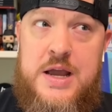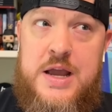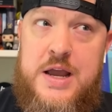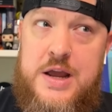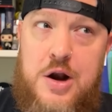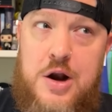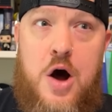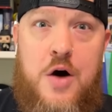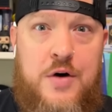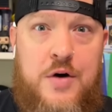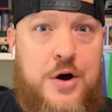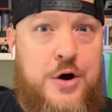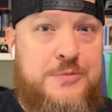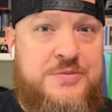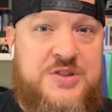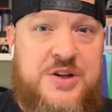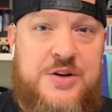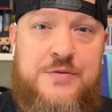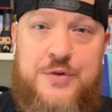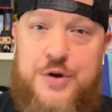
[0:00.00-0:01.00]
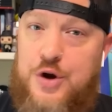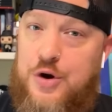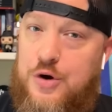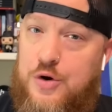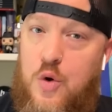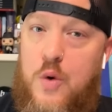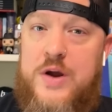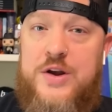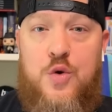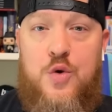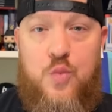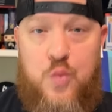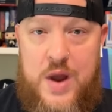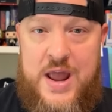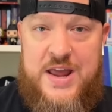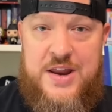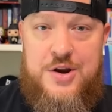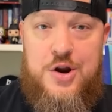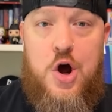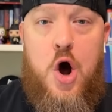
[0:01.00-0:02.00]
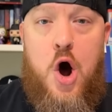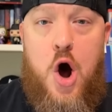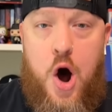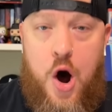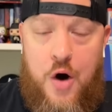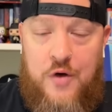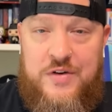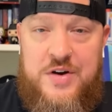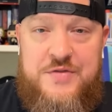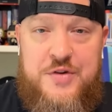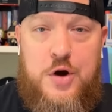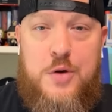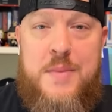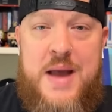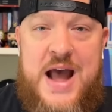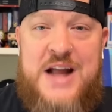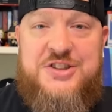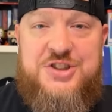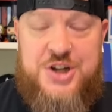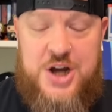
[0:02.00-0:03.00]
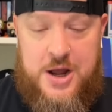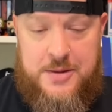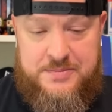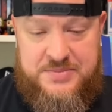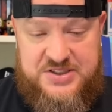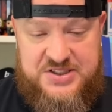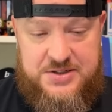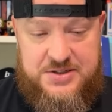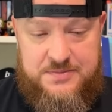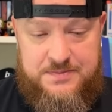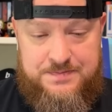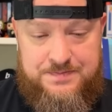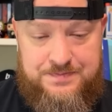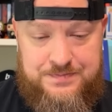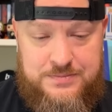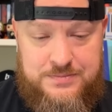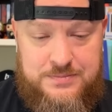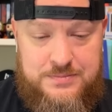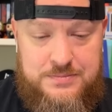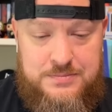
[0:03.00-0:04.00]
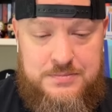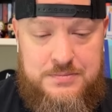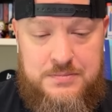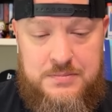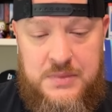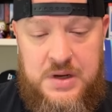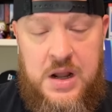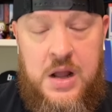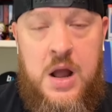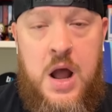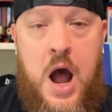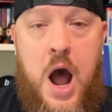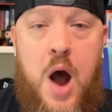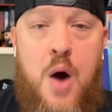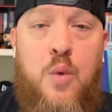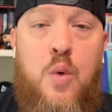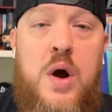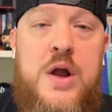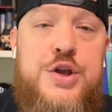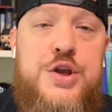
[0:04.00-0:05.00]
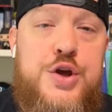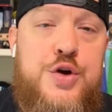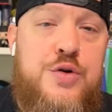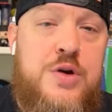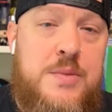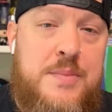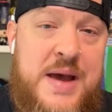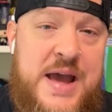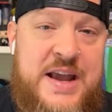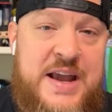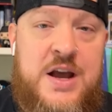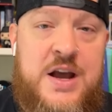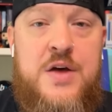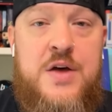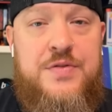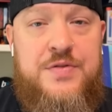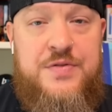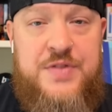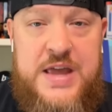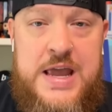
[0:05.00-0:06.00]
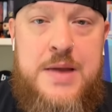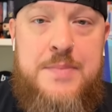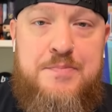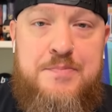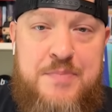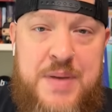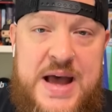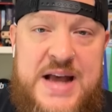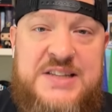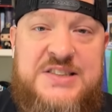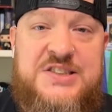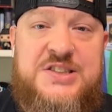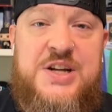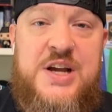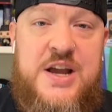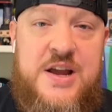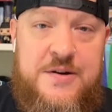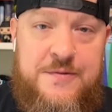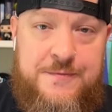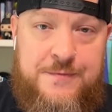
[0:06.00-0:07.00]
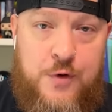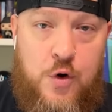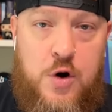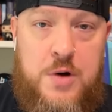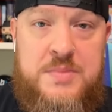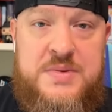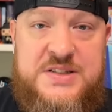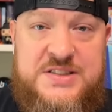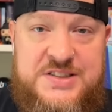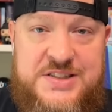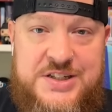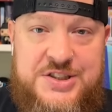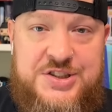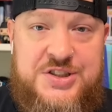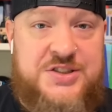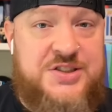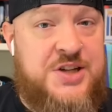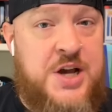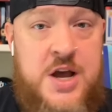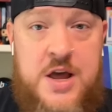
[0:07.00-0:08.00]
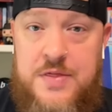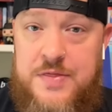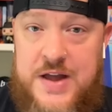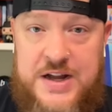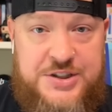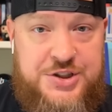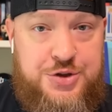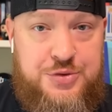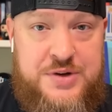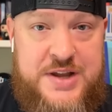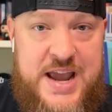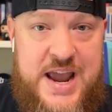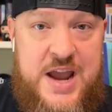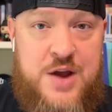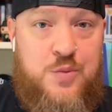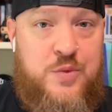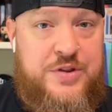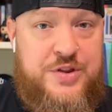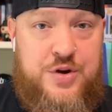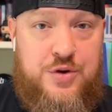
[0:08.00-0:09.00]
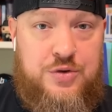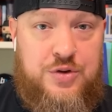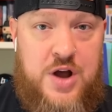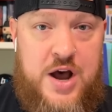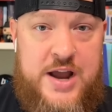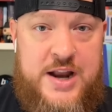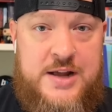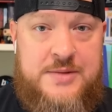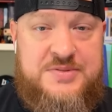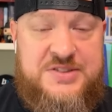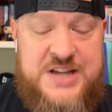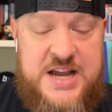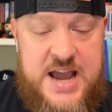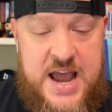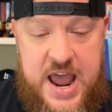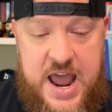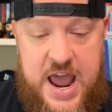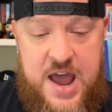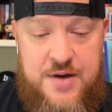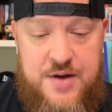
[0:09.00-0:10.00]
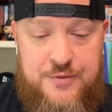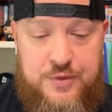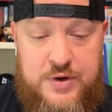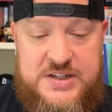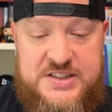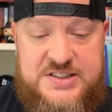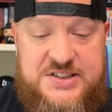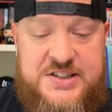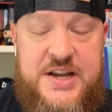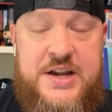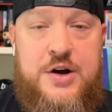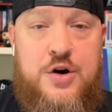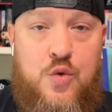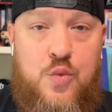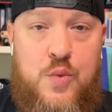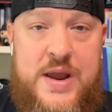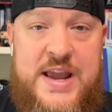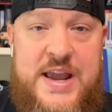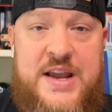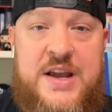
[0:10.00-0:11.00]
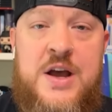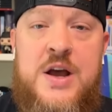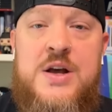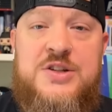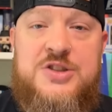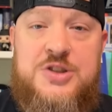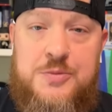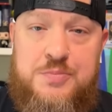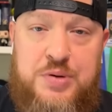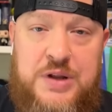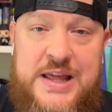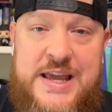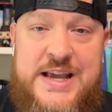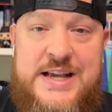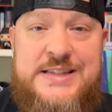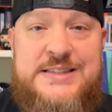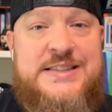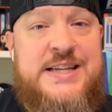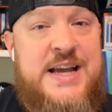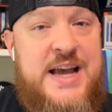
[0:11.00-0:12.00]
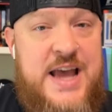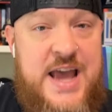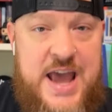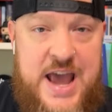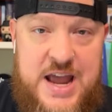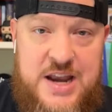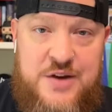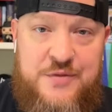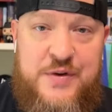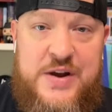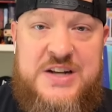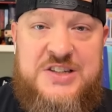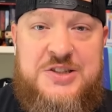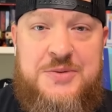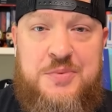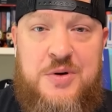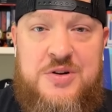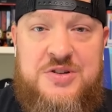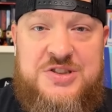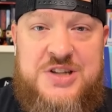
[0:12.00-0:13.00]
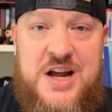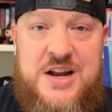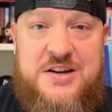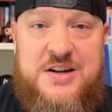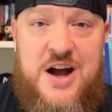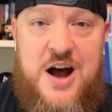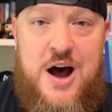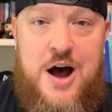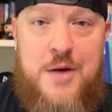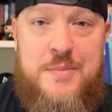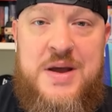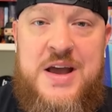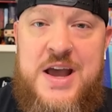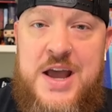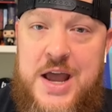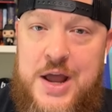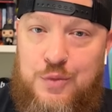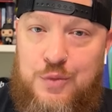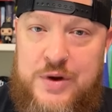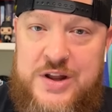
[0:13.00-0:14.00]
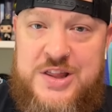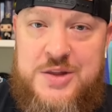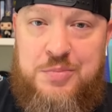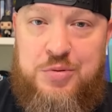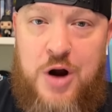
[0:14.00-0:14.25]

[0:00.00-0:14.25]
in all hopes of you're going to win all of your matchups. I want you to make the best informed decisions that you can with your lineups every single week. So please head to fantasypros.com and read the